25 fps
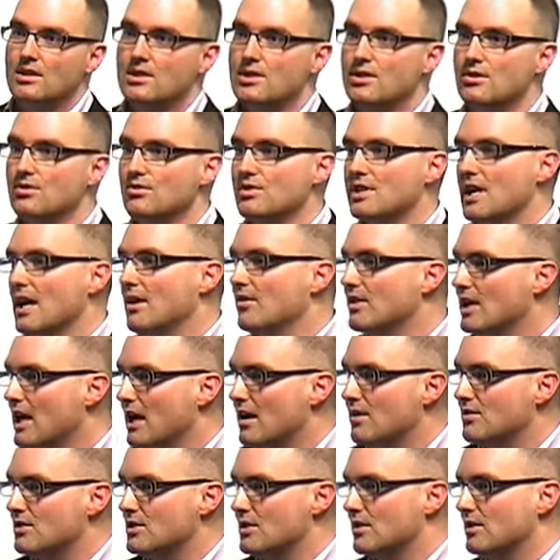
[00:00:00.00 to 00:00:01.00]
to town
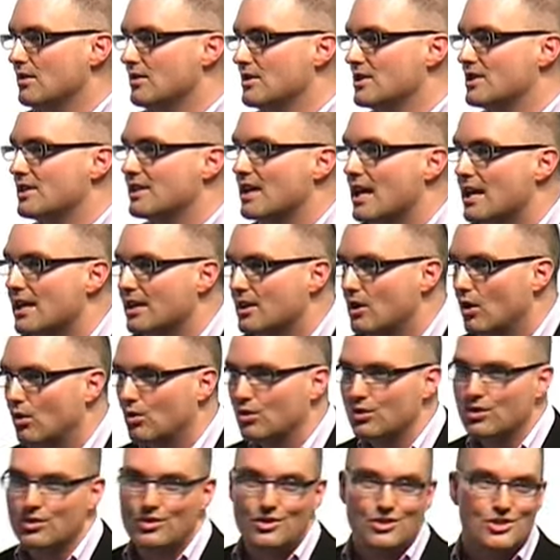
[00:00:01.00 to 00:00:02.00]
councillors,
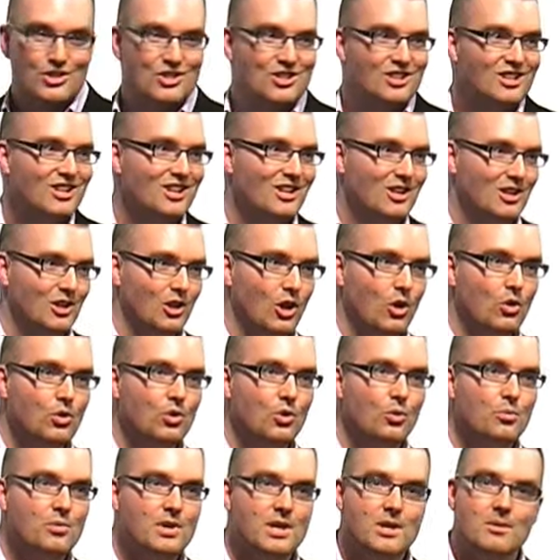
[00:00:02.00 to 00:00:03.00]
stakeholders,
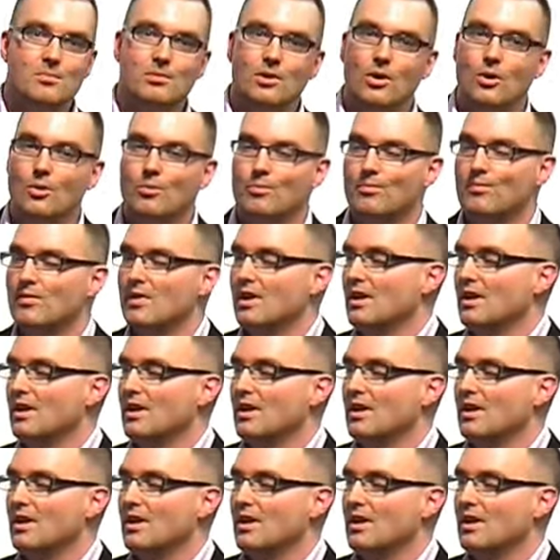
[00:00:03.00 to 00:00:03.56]
local people.